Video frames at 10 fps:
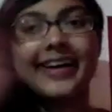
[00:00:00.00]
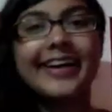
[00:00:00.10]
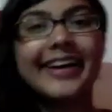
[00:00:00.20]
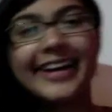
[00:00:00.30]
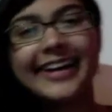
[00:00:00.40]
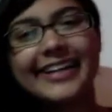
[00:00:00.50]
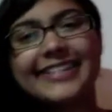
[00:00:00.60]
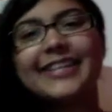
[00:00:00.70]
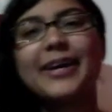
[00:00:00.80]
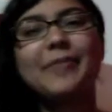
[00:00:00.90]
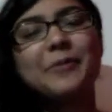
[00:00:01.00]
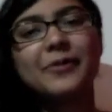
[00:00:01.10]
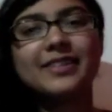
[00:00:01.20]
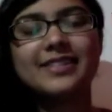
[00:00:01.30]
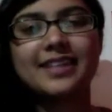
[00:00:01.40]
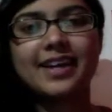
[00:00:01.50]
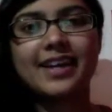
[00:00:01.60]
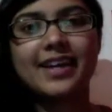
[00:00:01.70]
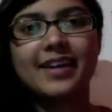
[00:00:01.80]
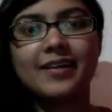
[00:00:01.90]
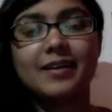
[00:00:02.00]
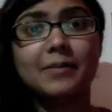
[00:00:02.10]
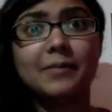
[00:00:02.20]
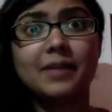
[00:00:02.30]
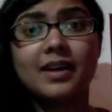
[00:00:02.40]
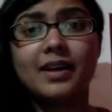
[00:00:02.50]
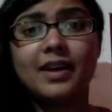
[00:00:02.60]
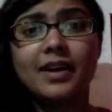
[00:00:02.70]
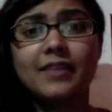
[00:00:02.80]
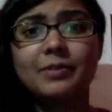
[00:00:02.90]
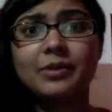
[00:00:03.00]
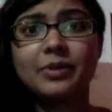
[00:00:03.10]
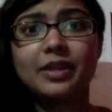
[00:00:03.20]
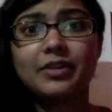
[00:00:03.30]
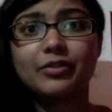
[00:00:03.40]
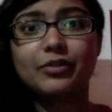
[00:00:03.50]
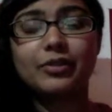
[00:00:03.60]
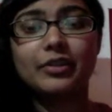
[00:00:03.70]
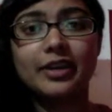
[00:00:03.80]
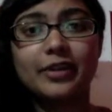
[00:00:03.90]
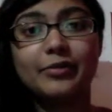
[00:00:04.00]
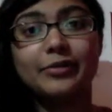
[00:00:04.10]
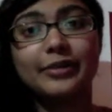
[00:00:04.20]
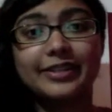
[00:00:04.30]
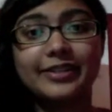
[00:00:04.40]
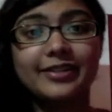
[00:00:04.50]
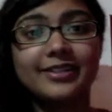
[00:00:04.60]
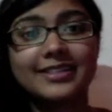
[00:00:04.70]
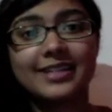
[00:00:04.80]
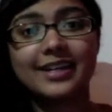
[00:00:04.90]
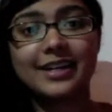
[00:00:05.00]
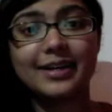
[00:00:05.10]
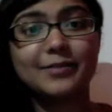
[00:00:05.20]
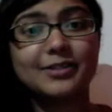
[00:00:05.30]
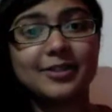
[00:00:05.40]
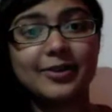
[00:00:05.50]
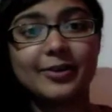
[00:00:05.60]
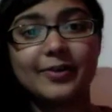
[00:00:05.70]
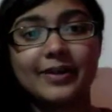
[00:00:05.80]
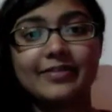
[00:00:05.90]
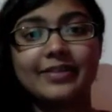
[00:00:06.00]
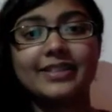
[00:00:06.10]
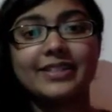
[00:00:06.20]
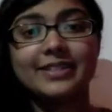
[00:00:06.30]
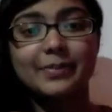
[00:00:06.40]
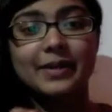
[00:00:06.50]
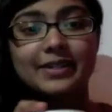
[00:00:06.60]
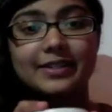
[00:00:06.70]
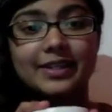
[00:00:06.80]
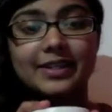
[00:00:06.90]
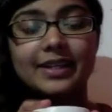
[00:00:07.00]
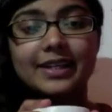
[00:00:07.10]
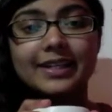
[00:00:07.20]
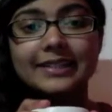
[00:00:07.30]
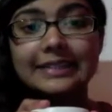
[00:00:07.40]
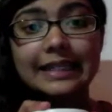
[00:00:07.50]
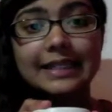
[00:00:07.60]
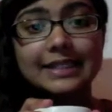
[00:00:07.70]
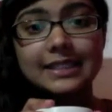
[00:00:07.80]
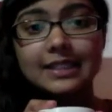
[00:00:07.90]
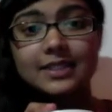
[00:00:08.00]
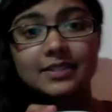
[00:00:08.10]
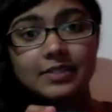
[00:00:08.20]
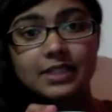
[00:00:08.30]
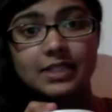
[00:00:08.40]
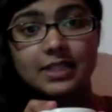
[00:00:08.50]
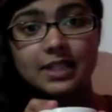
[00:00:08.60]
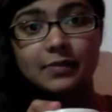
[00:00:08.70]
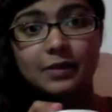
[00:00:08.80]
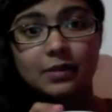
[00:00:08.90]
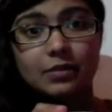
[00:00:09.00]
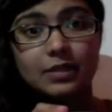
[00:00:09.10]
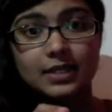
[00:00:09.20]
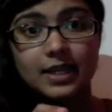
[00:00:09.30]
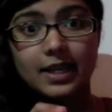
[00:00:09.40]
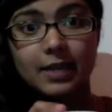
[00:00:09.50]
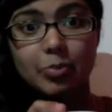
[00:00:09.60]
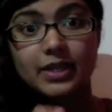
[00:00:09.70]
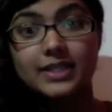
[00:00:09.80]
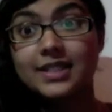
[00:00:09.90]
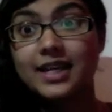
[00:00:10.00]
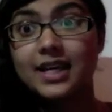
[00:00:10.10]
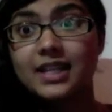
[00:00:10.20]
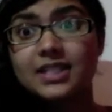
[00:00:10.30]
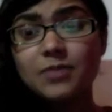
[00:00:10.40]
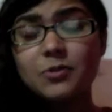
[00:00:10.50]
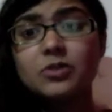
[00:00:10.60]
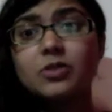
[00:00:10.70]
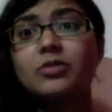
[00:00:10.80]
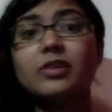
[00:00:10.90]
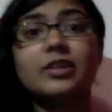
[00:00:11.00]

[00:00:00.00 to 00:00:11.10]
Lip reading: Hi guys, happy Wednesday. I've been awake for a really long time, so I've had to depend on lots and lots of tea to get me through the day, but it's almost over.